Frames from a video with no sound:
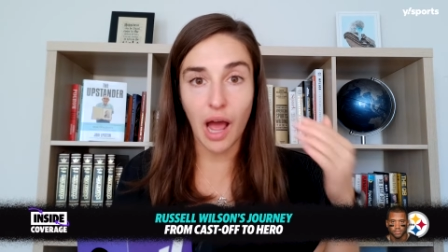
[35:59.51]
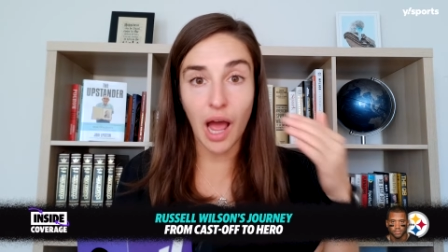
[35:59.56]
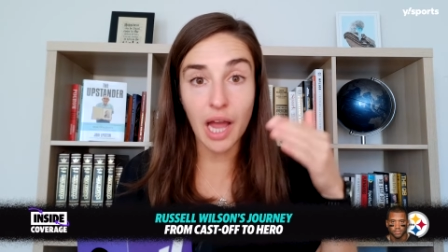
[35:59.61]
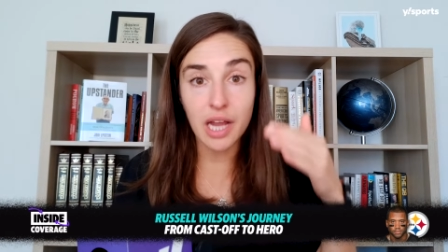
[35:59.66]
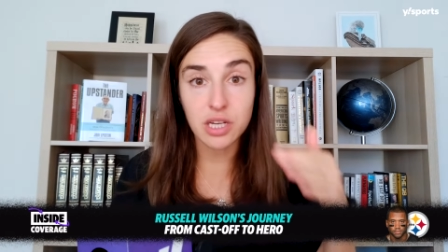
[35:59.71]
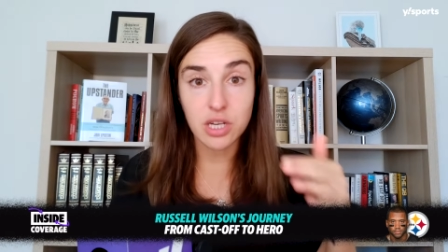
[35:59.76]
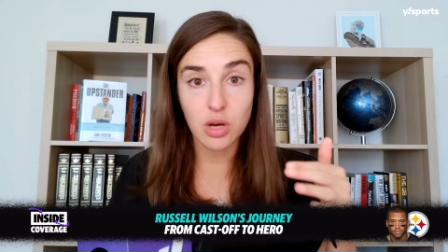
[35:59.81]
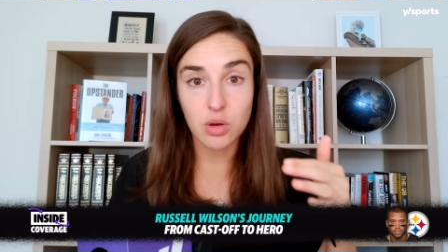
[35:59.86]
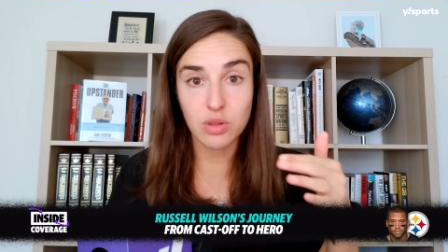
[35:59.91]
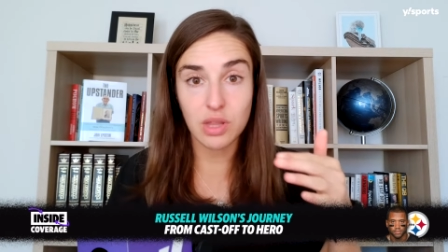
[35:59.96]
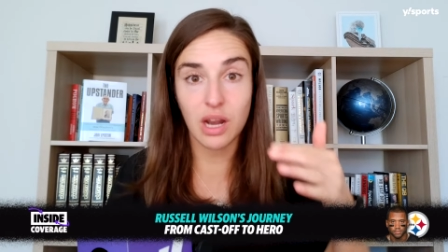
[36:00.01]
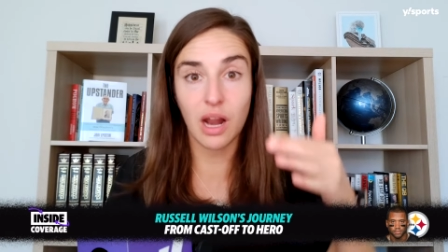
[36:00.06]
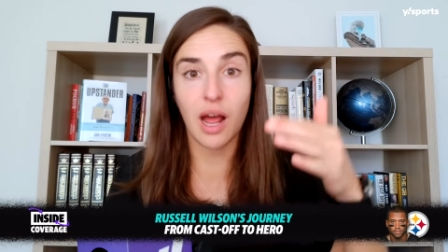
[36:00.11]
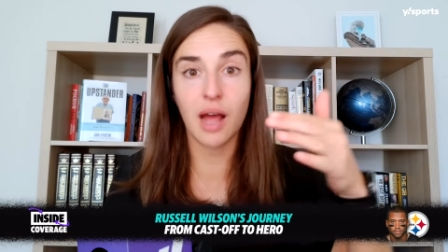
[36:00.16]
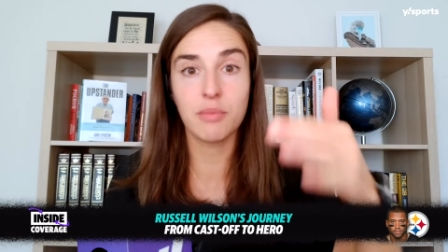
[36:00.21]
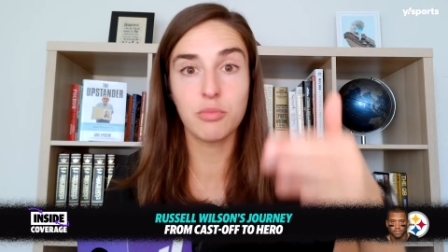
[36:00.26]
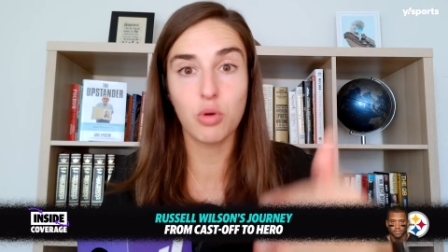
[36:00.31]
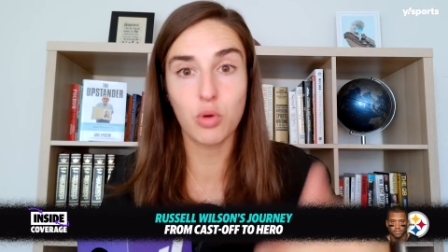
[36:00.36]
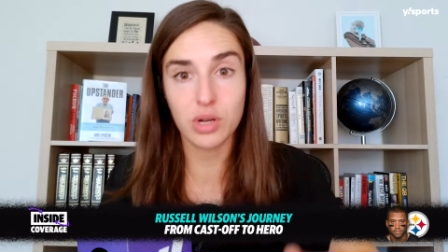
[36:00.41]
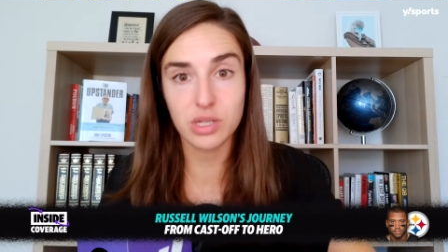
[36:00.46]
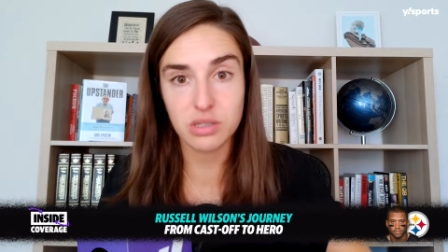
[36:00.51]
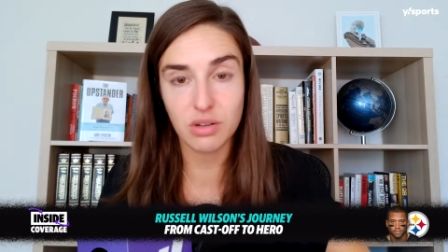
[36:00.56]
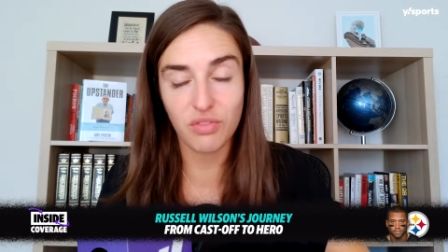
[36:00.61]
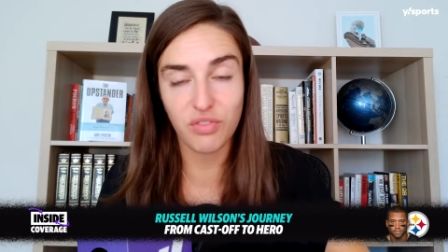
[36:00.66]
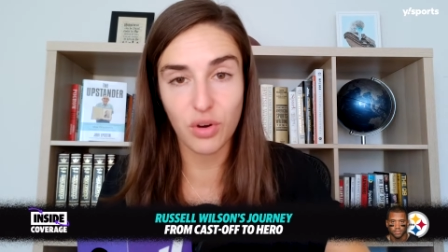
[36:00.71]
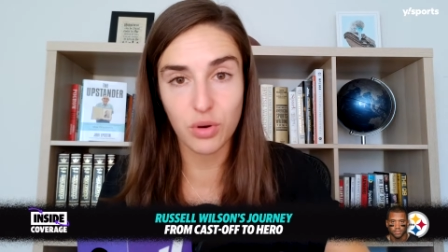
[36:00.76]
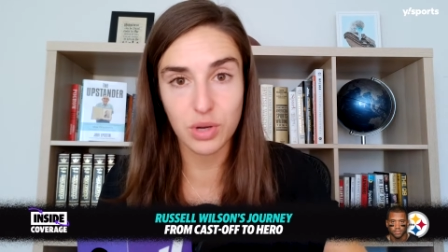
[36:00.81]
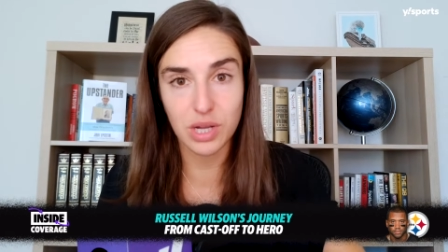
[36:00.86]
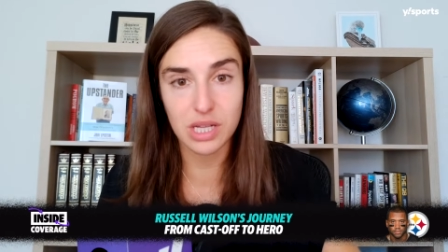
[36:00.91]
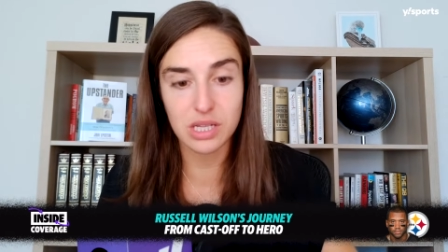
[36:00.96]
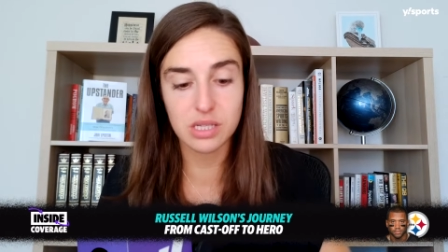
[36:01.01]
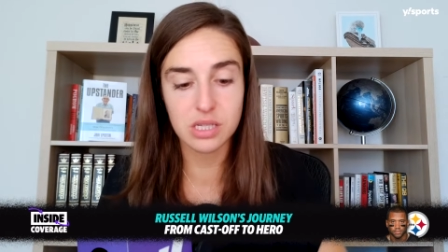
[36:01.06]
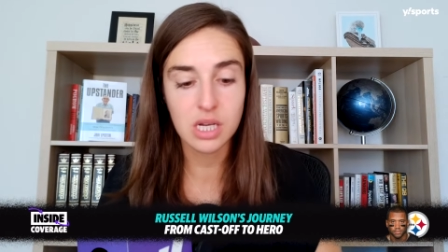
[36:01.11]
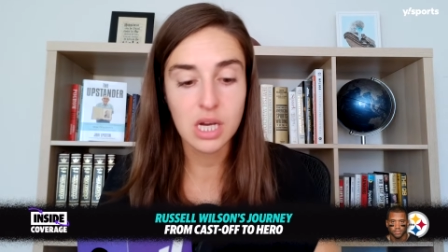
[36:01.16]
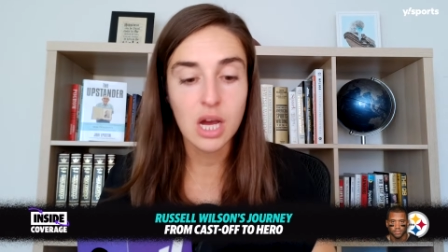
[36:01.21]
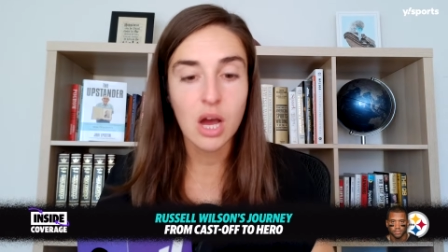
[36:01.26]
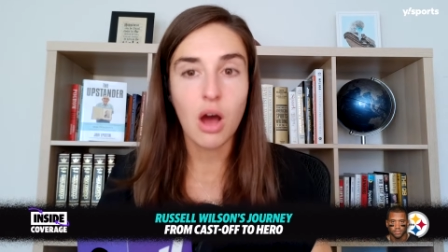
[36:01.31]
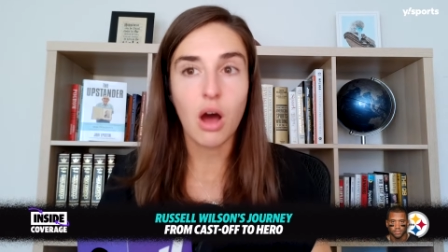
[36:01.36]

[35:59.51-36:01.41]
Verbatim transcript: I know that I'm going to focus